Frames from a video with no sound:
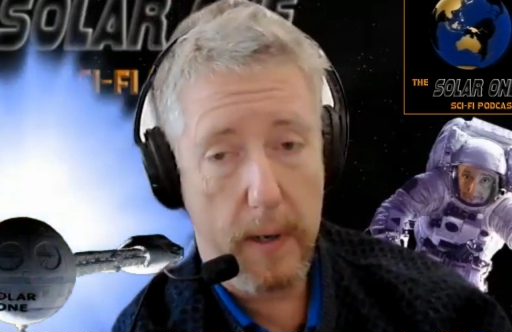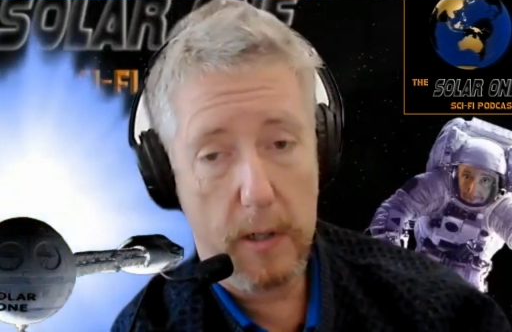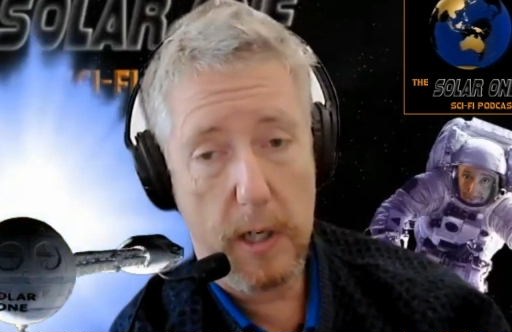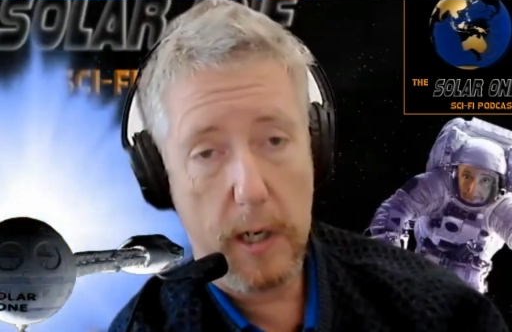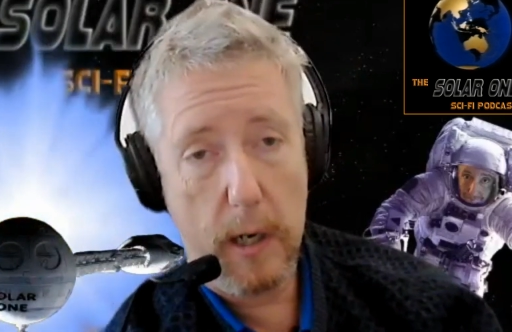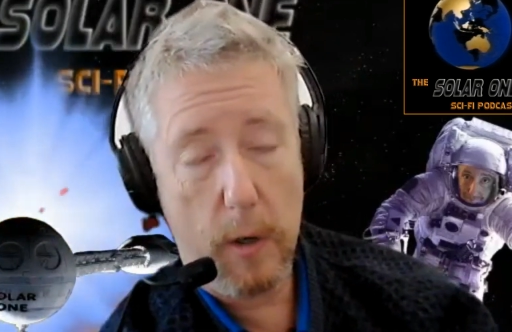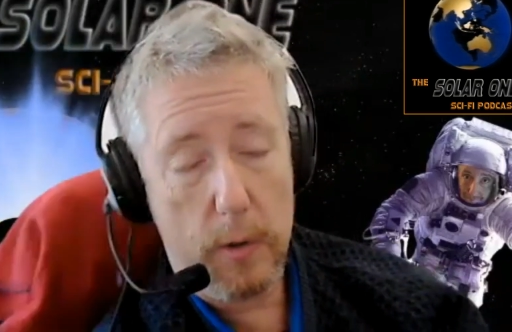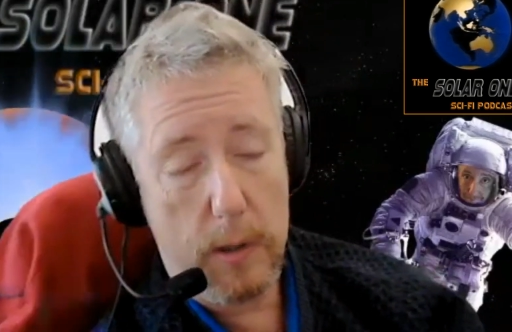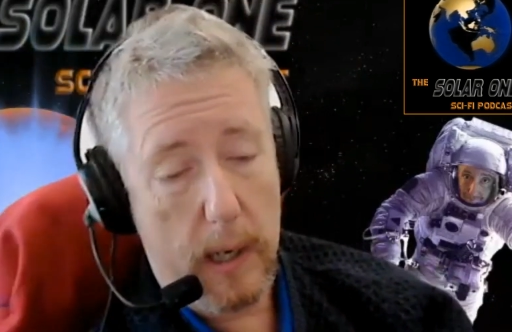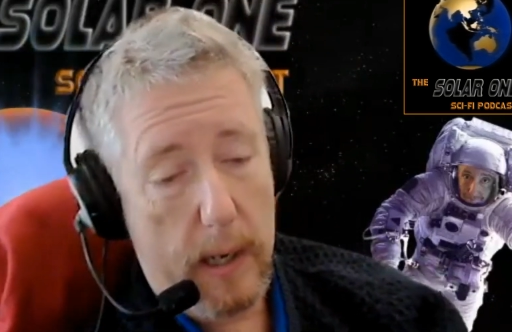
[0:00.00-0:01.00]
Speaker 1: hope it
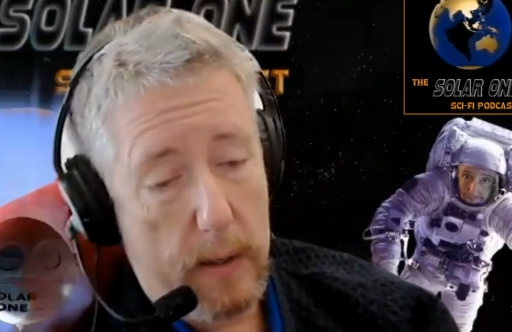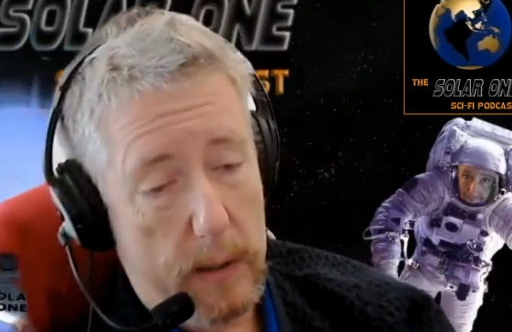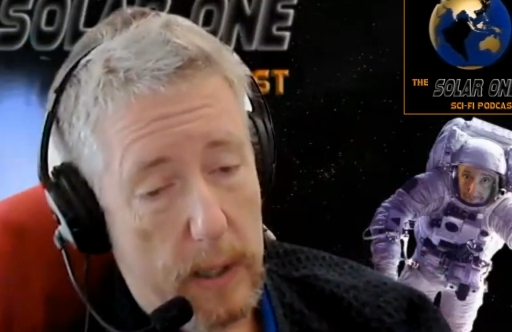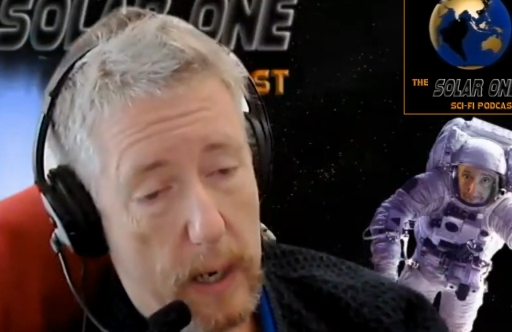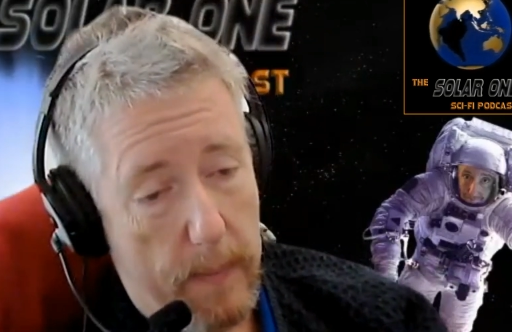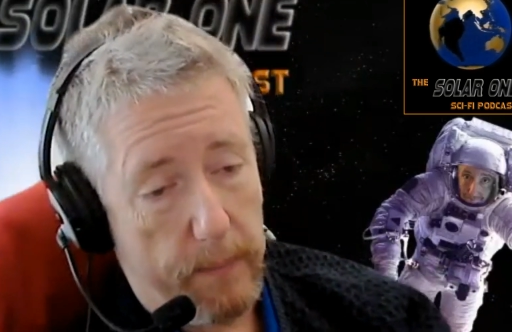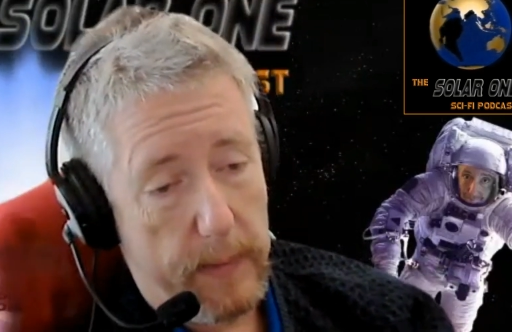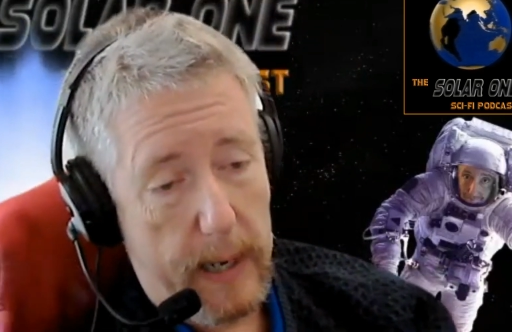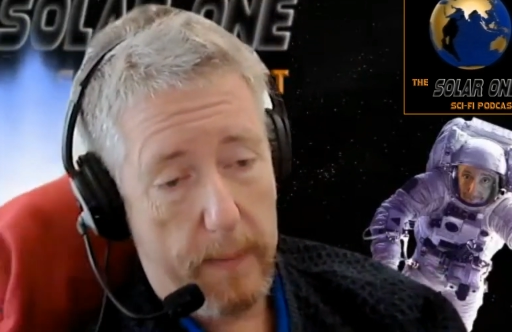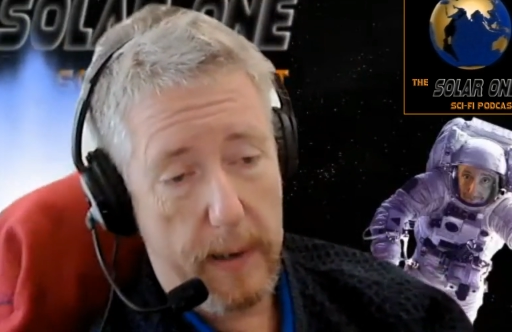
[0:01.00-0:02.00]
continues and
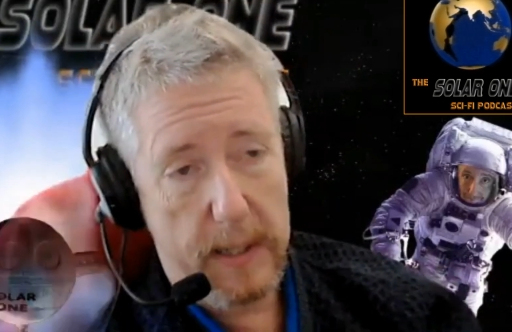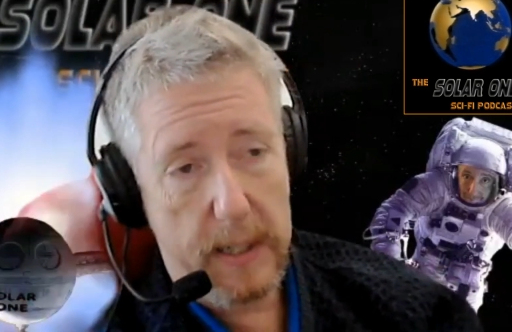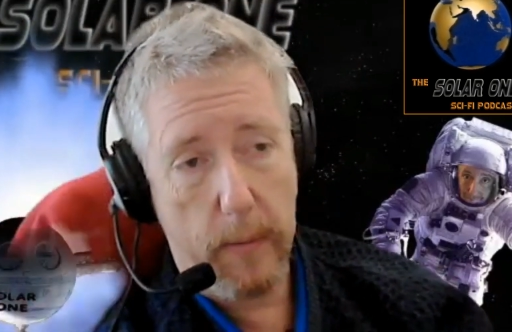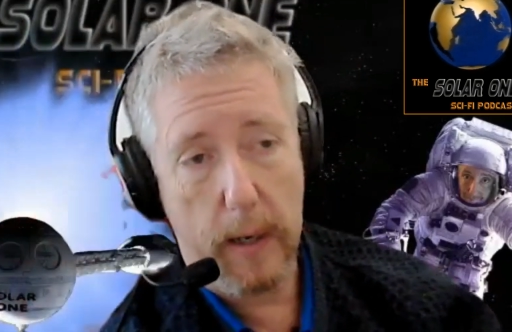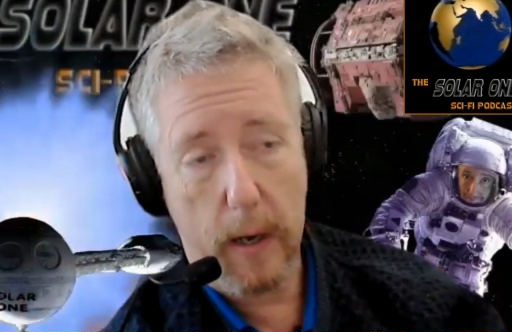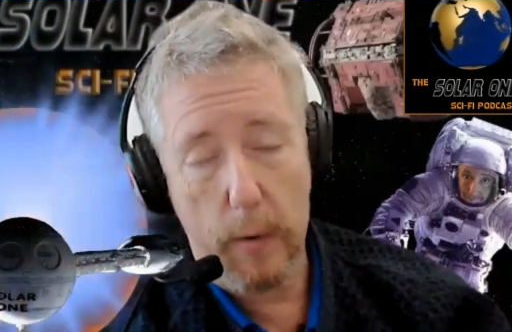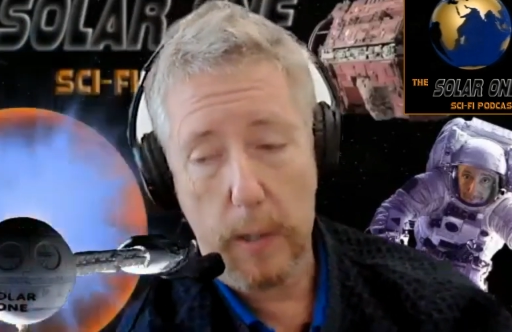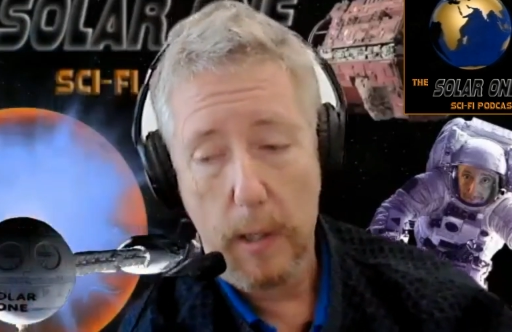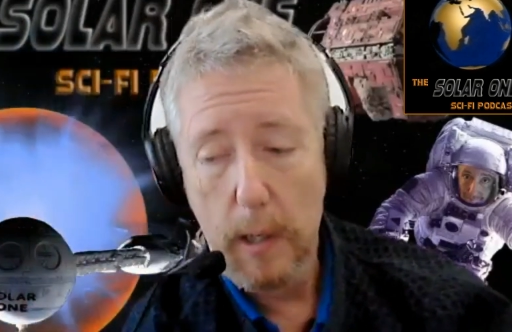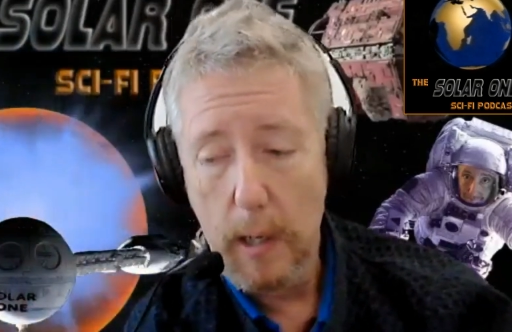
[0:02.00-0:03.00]
um yeah let's see how it
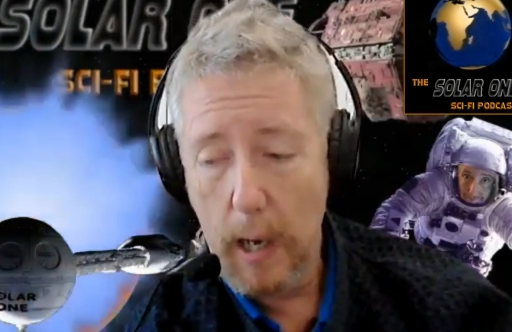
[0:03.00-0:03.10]
goes